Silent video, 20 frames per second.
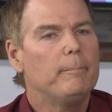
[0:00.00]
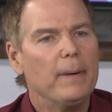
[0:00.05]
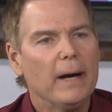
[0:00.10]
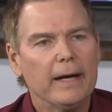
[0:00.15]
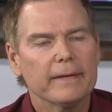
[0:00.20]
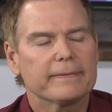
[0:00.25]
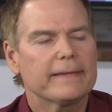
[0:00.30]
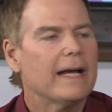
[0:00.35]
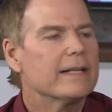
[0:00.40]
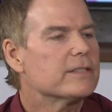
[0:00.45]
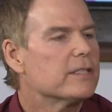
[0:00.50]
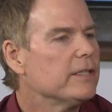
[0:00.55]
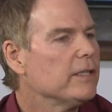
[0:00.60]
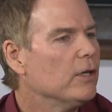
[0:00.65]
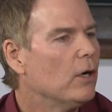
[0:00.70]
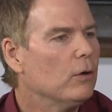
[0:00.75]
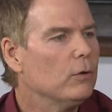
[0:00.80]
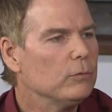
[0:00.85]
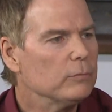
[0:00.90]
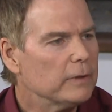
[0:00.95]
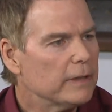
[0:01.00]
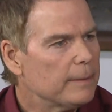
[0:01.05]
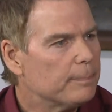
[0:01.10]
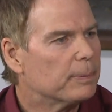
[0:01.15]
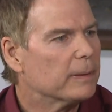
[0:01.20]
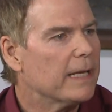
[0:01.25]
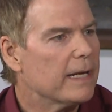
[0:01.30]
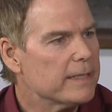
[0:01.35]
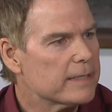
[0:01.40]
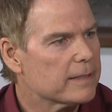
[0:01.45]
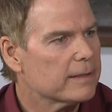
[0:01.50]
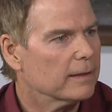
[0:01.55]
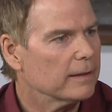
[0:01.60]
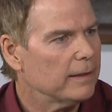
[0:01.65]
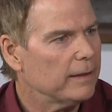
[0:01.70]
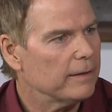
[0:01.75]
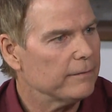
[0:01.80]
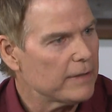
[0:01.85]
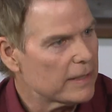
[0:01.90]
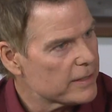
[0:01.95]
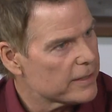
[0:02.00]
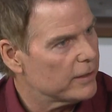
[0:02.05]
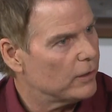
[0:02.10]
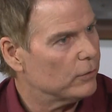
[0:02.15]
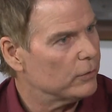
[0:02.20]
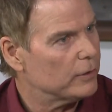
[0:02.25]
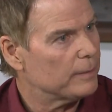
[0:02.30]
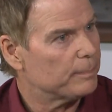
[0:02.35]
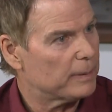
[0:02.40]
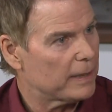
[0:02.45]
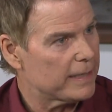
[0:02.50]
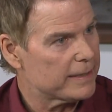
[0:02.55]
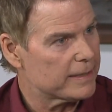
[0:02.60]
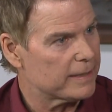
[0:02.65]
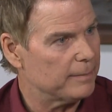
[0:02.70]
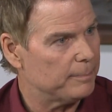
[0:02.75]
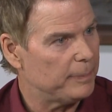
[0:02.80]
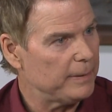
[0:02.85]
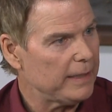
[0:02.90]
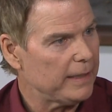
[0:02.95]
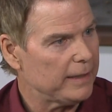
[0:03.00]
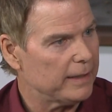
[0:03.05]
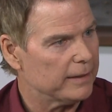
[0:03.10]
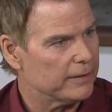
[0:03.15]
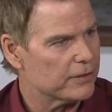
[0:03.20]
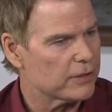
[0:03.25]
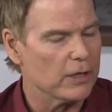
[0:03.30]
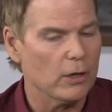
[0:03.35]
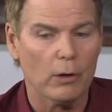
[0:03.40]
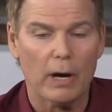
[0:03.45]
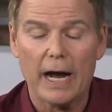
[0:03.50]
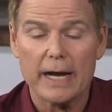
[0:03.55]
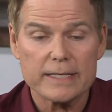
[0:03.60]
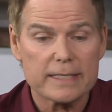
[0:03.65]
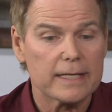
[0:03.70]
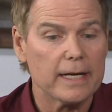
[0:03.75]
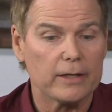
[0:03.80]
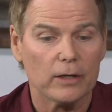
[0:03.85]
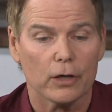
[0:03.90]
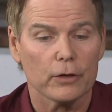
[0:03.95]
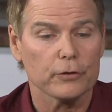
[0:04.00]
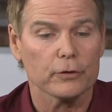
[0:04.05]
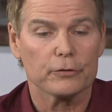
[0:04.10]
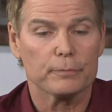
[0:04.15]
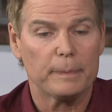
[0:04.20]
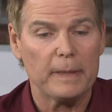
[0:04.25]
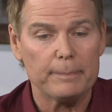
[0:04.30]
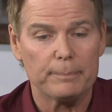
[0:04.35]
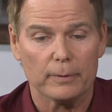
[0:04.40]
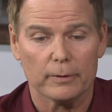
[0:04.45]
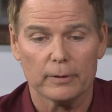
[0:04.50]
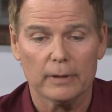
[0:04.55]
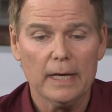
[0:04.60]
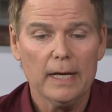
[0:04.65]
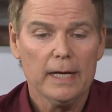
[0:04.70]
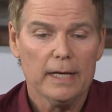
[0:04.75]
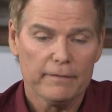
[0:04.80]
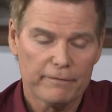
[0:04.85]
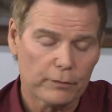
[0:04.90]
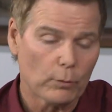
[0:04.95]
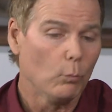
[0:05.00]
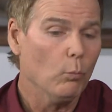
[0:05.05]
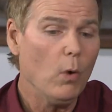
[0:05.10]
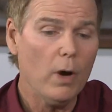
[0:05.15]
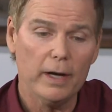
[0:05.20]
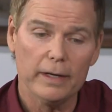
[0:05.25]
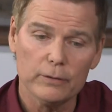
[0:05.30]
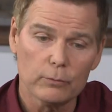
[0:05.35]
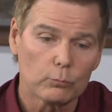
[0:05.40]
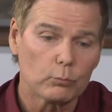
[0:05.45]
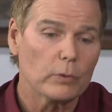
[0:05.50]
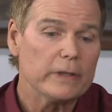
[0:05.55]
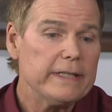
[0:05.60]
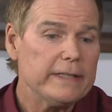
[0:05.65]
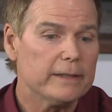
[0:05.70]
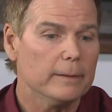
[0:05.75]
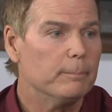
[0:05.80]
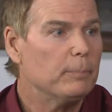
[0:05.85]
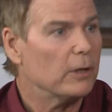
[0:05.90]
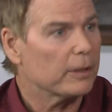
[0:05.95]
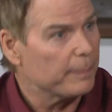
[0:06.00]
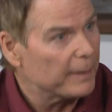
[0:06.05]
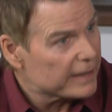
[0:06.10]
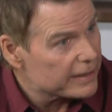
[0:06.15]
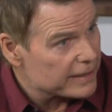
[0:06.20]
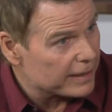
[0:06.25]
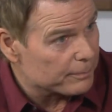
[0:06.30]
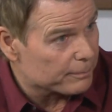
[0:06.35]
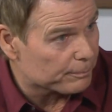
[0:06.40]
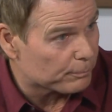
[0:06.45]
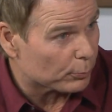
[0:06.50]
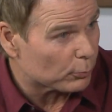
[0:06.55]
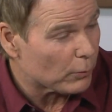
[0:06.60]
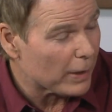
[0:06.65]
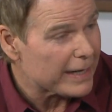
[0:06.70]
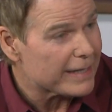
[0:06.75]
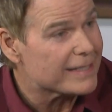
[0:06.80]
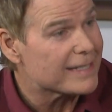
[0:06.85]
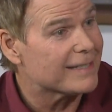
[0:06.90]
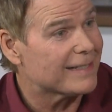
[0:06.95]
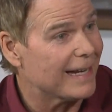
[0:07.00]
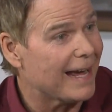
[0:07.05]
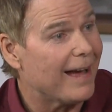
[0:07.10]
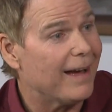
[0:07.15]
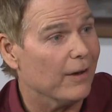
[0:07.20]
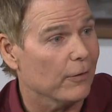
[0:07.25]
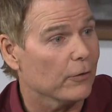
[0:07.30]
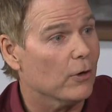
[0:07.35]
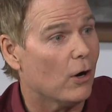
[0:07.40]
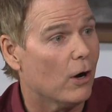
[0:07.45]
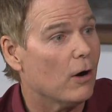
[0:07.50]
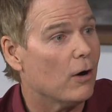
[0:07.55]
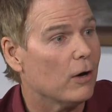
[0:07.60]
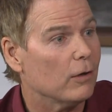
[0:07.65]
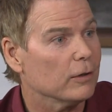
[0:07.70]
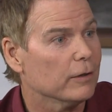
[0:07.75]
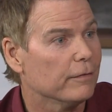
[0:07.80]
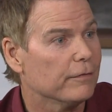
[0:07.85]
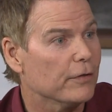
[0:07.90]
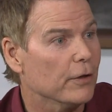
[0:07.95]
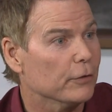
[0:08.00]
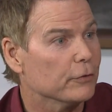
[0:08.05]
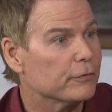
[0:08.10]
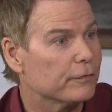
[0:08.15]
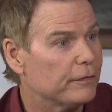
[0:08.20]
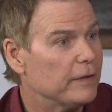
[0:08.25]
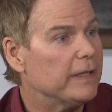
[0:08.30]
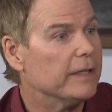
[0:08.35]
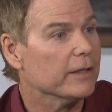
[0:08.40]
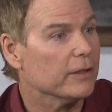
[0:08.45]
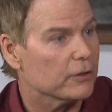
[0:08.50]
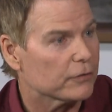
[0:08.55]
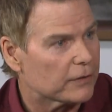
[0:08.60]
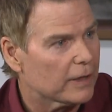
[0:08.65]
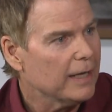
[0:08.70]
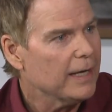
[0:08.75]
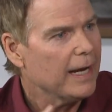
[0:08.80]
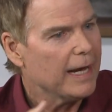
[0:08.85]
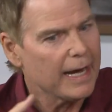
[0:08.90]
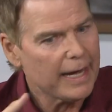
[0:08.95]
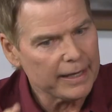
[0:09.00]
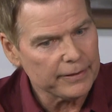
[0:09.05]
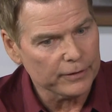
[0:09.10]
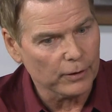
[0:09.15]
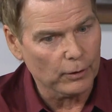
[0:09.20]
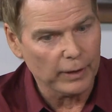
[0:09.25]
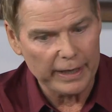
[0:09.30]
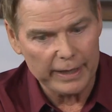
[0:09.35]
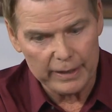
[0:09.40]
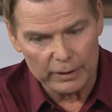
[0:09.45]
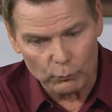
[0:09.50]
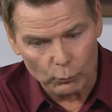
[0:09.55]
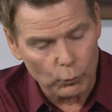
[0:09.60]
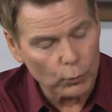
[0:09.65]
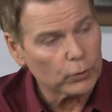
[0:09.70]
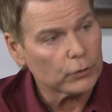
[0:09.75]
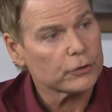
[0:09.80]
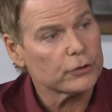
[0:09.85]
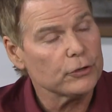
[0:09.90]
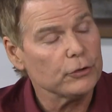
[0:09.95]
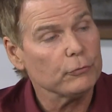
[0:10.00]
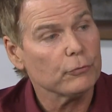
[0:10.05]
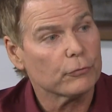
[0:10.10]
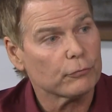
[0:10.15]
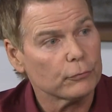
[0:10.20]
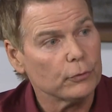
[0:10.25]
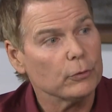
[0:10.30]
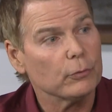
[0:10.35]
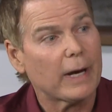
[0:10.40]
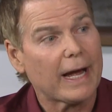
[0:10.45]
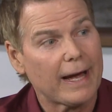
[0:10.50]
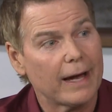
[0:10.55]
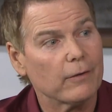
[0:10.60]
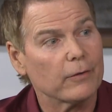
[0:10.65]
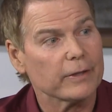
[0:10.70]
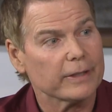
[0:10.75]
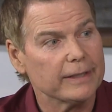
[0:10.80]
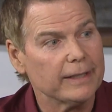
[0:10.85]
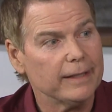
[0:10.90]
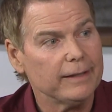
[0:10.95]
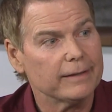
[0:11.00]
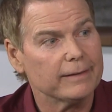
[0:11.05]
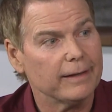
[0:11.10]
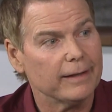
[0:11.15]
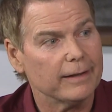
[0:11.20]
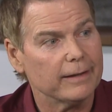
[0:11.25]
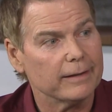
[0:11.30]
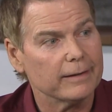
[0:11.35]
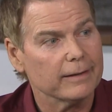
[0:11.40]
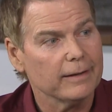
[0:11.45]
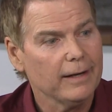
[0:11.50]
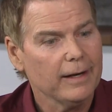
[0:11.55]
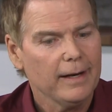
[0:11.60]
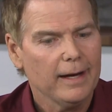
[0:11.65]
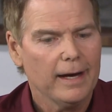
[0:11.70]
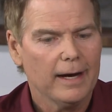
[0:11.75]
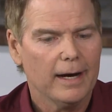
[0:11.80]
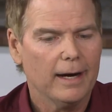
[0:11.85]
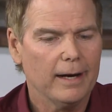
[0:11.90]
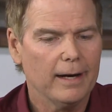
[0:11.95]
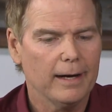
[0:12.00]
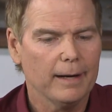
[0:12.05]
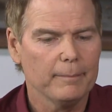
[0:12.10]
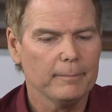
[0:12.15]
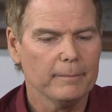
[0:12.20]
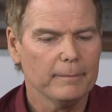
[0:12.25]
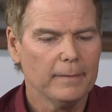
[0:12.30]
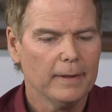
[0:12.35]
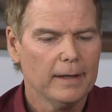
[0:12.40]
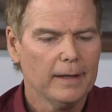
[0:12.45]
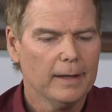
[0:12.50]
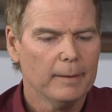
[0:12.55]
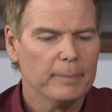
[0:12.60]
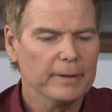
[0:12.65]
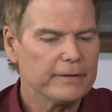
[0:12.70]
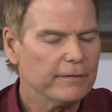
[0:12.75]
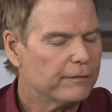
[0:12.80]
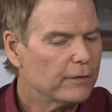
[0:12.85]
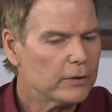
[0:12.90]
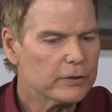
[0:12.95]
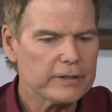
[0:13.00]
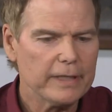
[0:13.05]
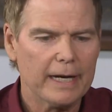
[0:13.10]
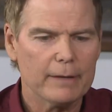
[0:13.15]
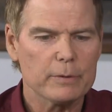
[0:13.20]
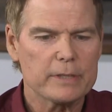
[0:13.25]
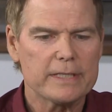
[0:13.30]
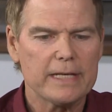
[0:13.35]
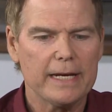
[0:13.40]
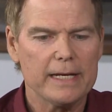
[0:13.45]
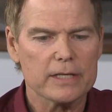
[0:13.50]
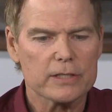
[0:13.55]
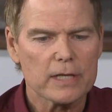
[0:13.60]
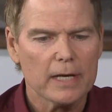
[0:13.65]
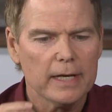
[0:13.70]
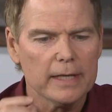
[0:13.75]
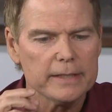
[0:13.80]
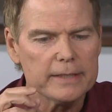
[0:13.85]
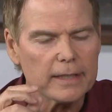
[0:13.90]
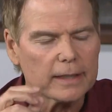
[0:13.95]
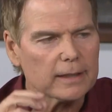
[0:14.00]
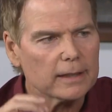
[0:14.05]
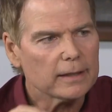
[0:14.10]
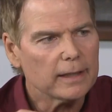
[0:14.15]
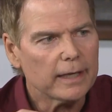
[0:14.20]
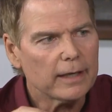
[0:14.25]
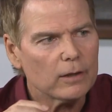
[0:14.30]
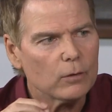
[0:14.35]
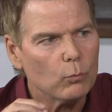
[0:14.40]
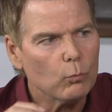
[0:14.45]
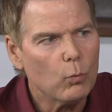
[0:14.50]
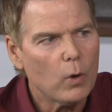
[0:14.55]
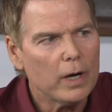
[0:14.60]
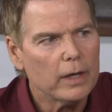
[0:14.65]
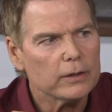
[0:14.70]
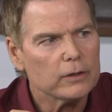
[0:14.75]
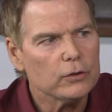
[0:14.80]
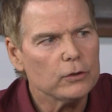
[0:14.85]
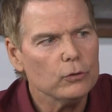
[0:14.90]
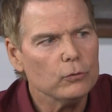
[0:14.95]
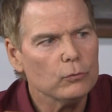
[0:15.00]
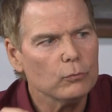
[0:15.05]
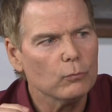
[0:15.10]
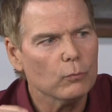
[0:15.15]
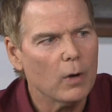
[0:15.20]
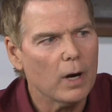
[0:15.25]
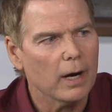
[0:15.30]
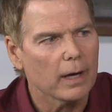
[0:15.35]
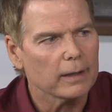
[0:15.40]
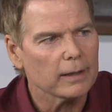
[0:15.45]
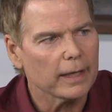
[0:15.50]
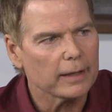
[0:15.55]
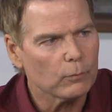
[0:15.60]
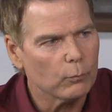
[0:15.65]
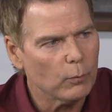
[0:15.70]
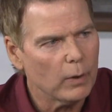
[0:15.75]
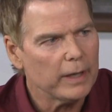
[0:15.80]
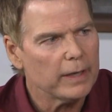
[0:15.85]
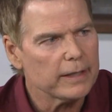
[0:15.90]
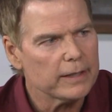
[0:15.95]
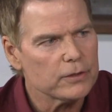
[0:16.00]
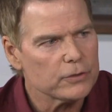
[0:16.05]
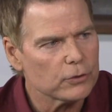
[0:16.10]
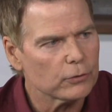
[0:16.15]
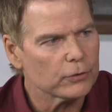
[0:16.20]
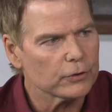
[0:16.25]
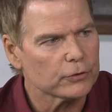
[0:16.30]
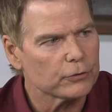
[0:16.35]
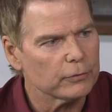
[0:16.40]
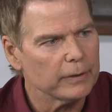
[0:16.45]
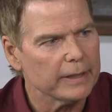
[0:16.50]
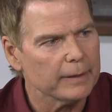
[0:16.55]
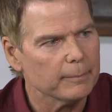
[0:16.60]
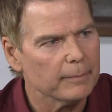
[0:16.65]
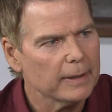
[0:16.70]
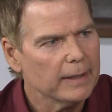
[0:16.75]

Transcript: But that's the only place to live. That's the only place to be. So I say to all those people, for one, read the book because it breaks down all of those fears and the, and it works you through how to get there. Um, but the first thing I would say is declare what you want. Like, what is your Put dream?